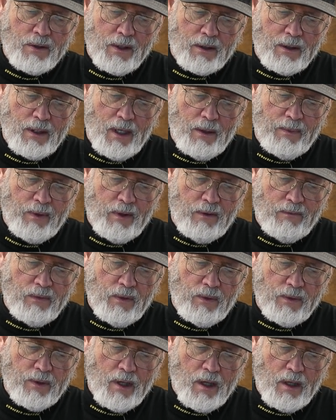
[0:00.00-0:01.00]
pick that pill
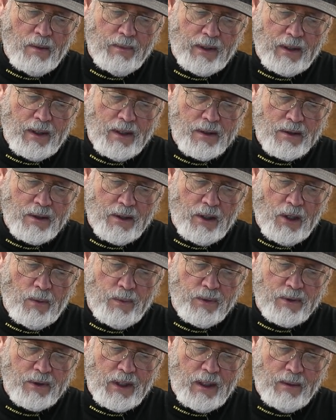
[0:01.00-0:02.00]
float on because it
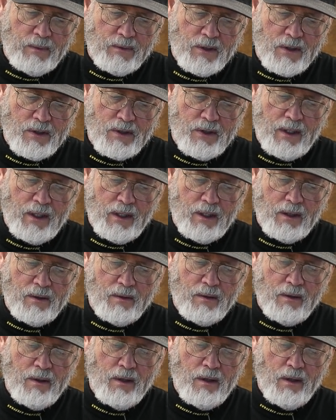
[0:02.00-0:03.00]
helps keeps this
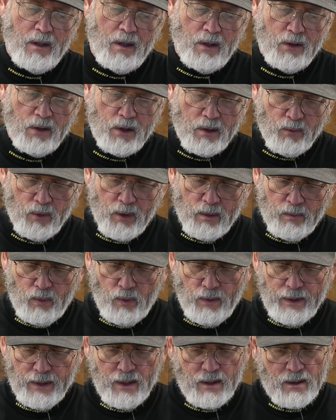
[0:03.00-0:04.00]
thing a little more
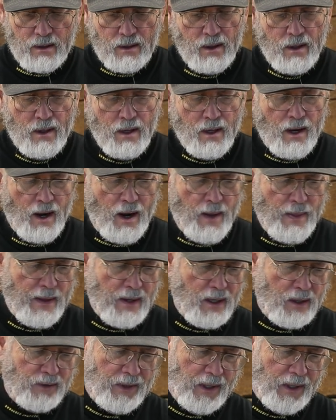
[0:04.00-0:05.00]
buoyant. And then I'll